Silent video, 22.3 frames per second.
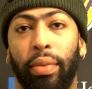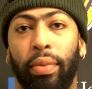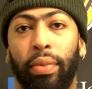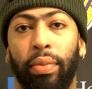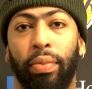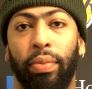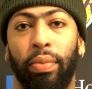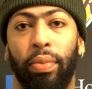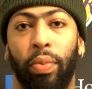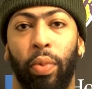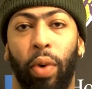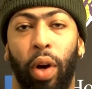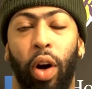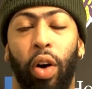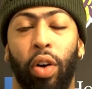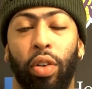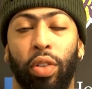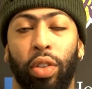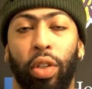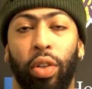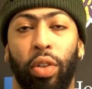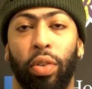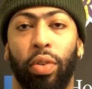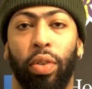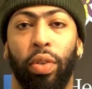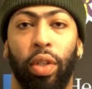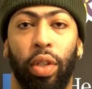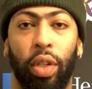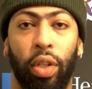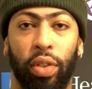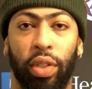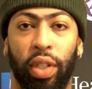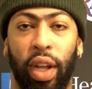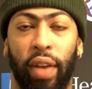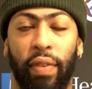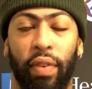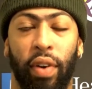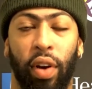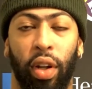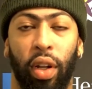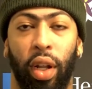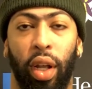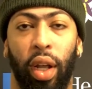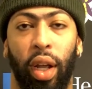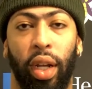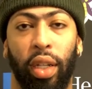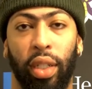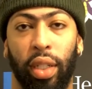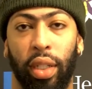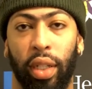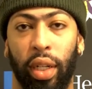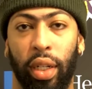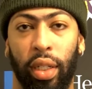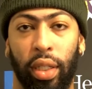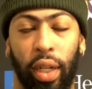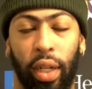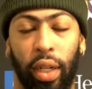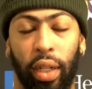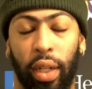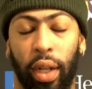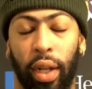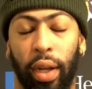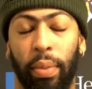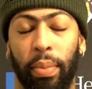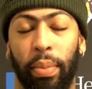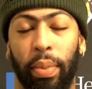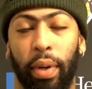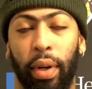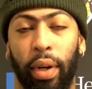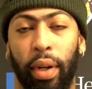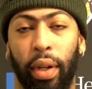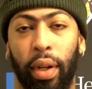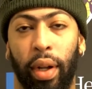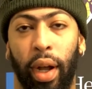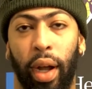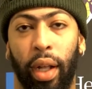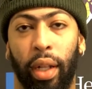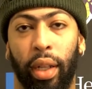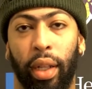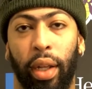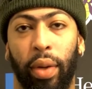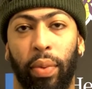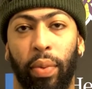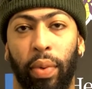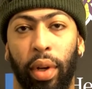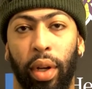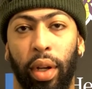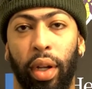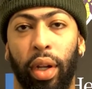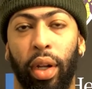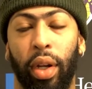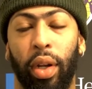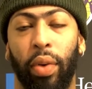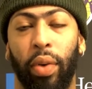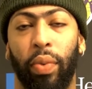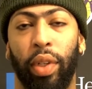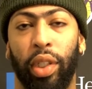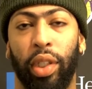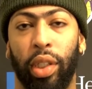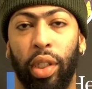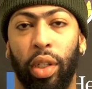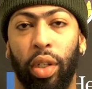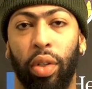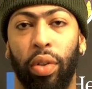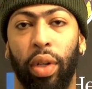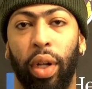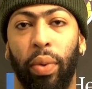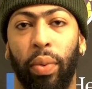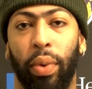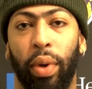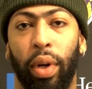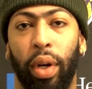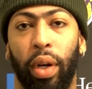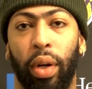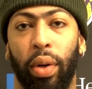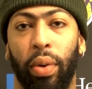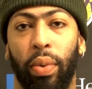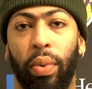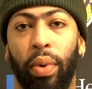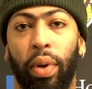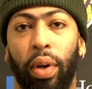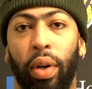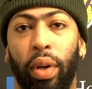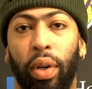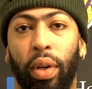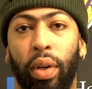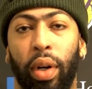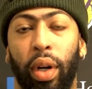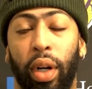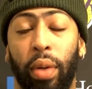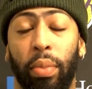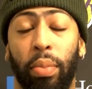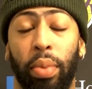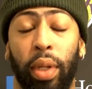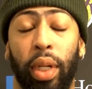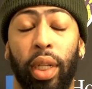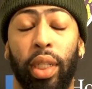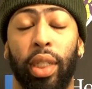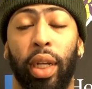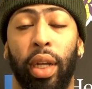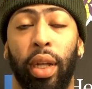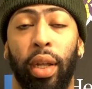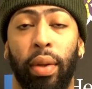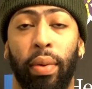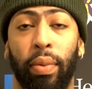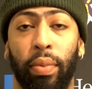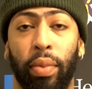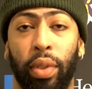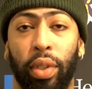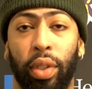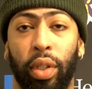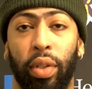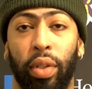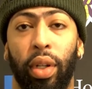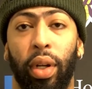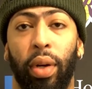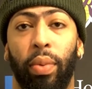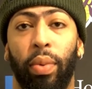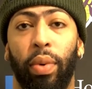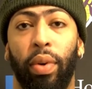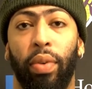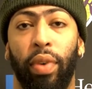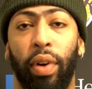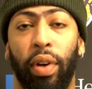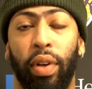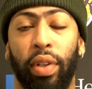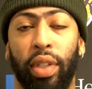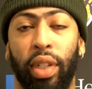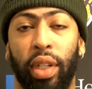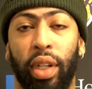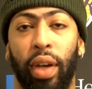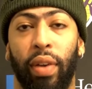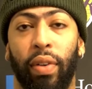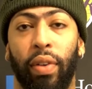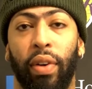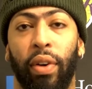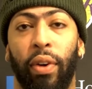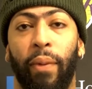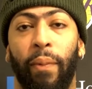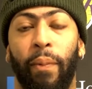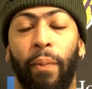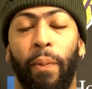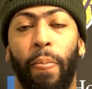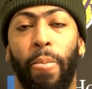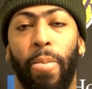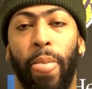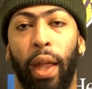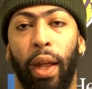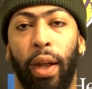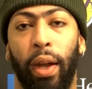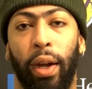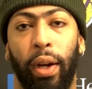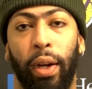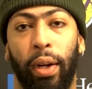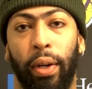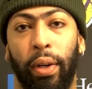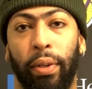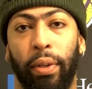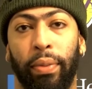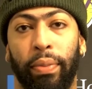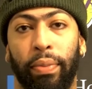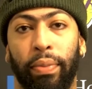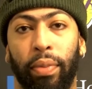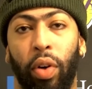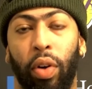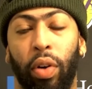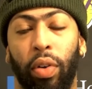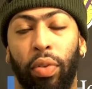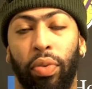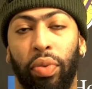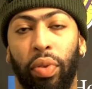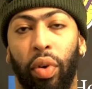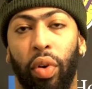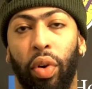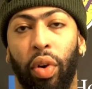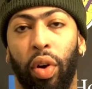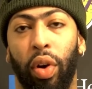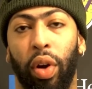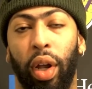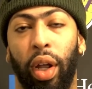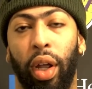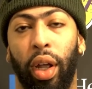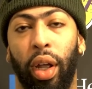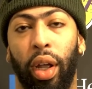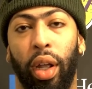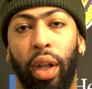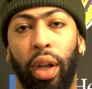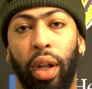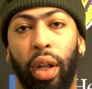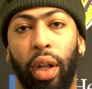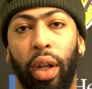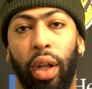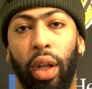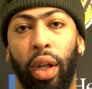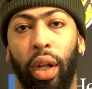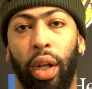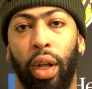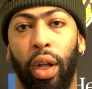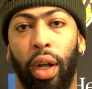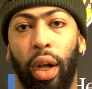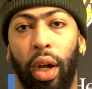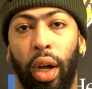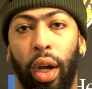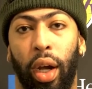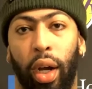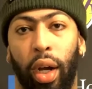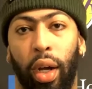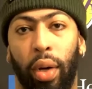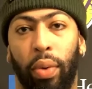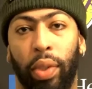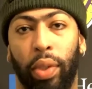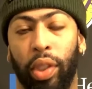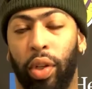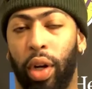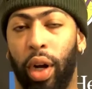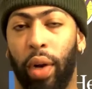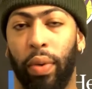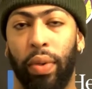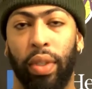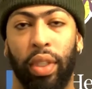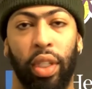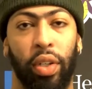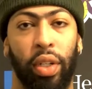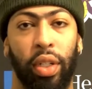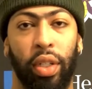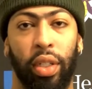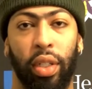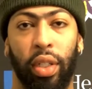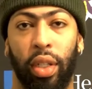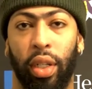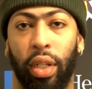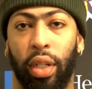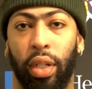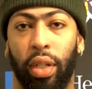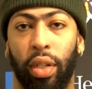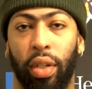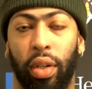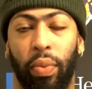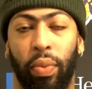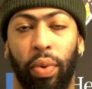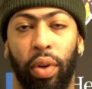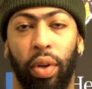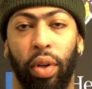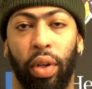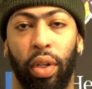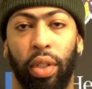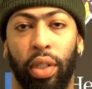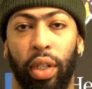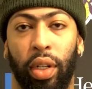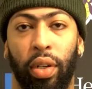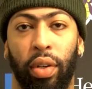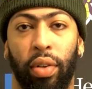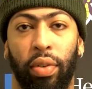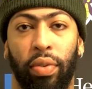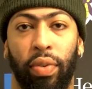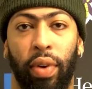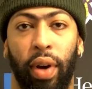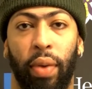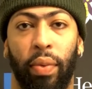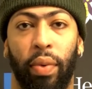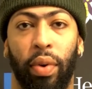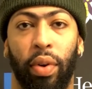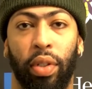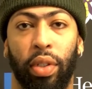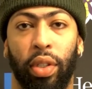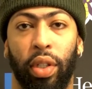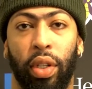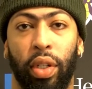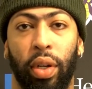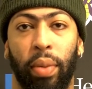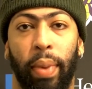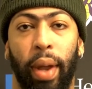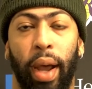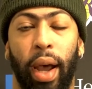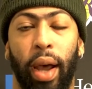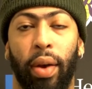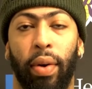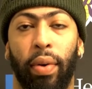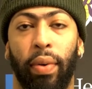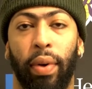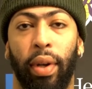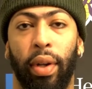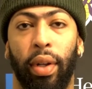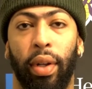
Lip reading: while also, you know, saving our legs and things like that. But I think we showed that we're a complete team. We showed that we're very together on the floor, and we showed our resiliency. You know, we're going to continue to fight. We're going to continue to battle, and